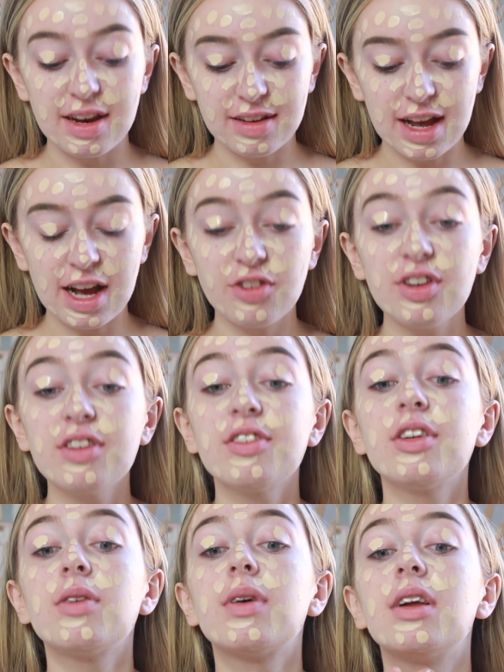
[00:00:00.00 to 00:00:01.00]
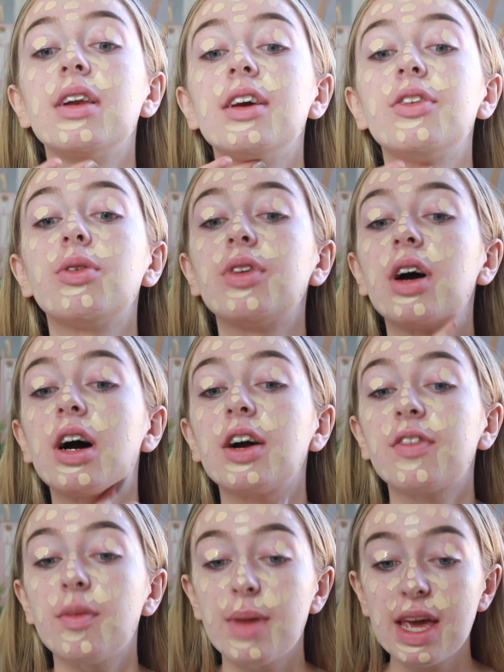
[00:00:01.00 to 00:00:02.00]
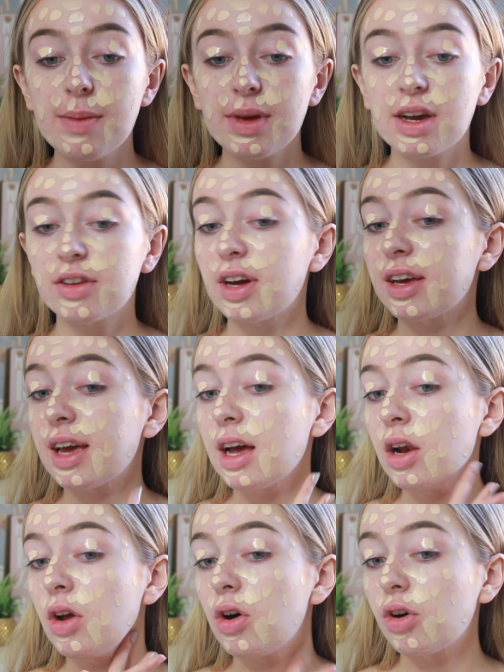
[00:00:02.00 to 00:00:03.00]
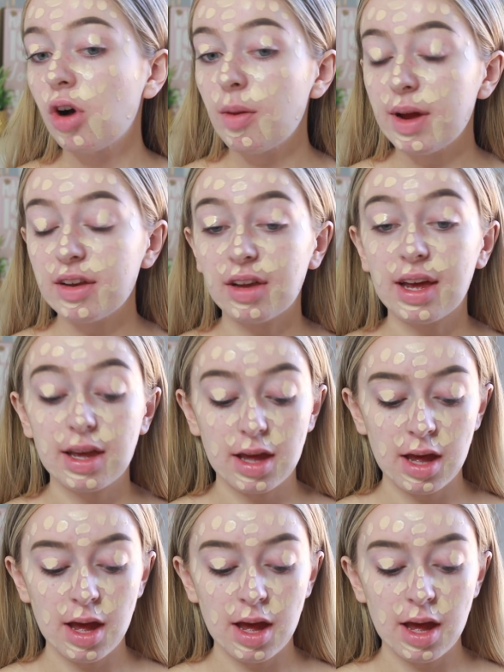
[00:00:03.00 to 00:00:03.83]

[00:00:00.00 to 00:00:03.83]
it's actually still a little dark for me because I get a lot of comments like,